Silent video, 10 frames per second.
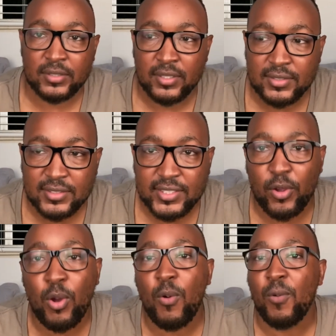Stay
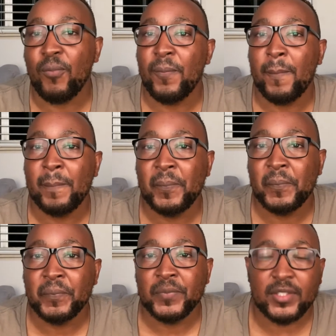home.
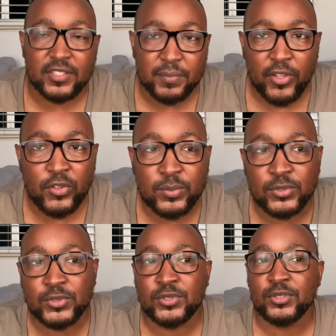Display
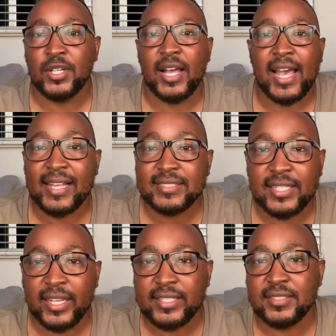Ubuntu.
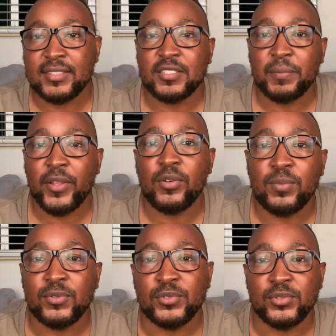Isolate. Display
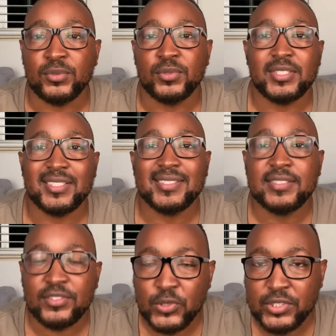Ubuntu. Distance
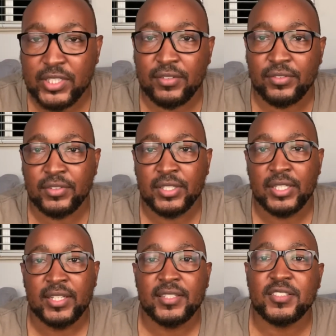yourself.
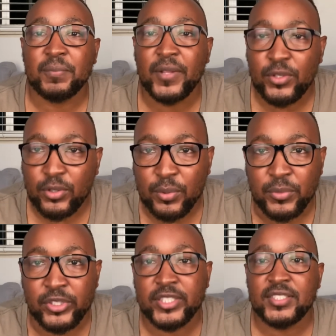Display your
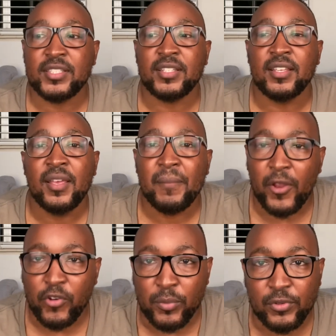community by
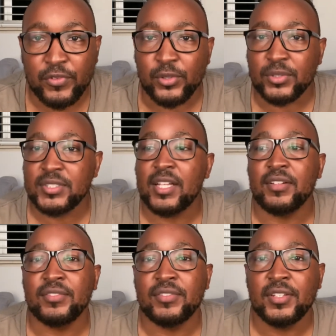removing yourself
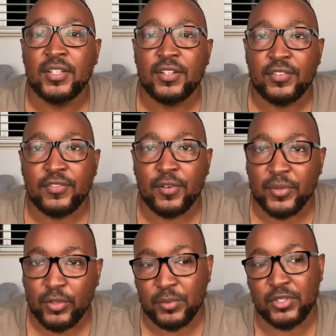from the
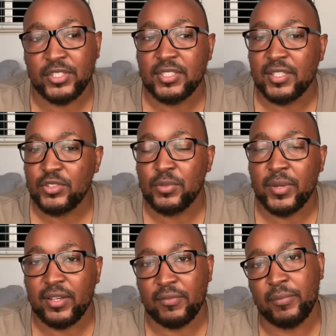community that you might
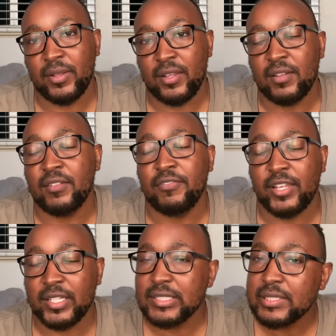affect.
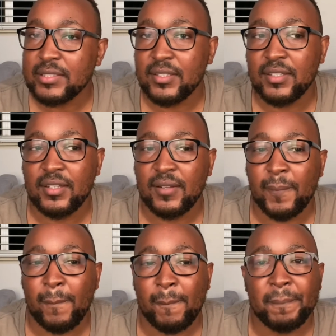
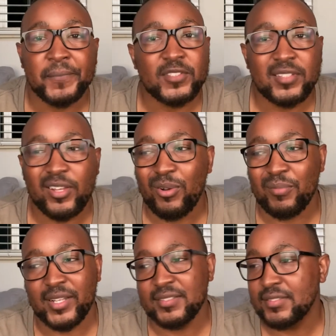So stay home,
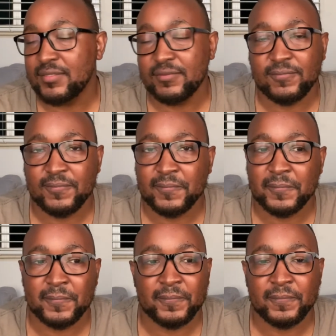guys.
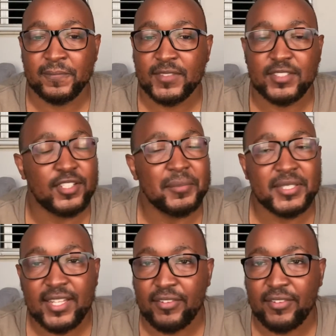It's gonna be tough.